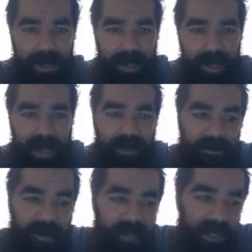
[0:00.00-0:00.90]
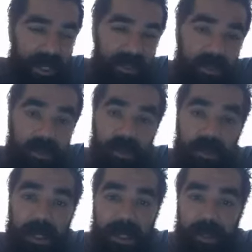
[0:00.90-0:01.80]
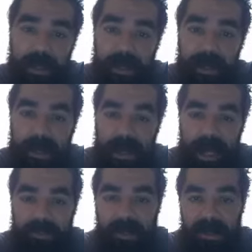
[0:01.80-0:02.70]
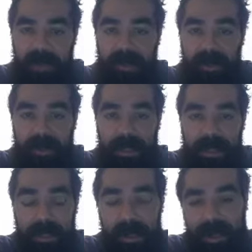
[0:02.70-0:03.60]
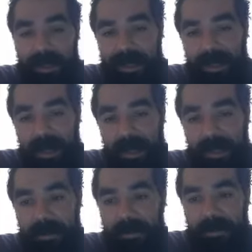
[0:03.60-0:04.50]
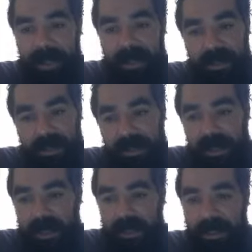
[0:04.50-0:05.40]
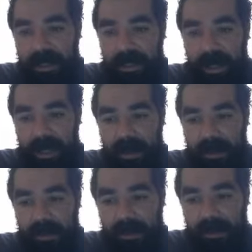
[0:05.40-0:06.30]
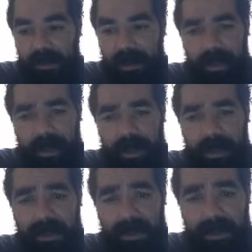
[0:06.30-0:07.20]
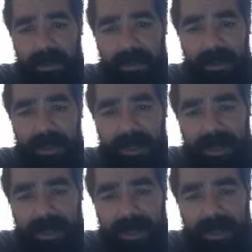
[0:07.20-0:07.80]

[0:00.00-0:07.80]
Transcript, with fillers: like I had friends in high school who like have advanced degrees. I know I could have done it. It's easy to say when you didn't do it, but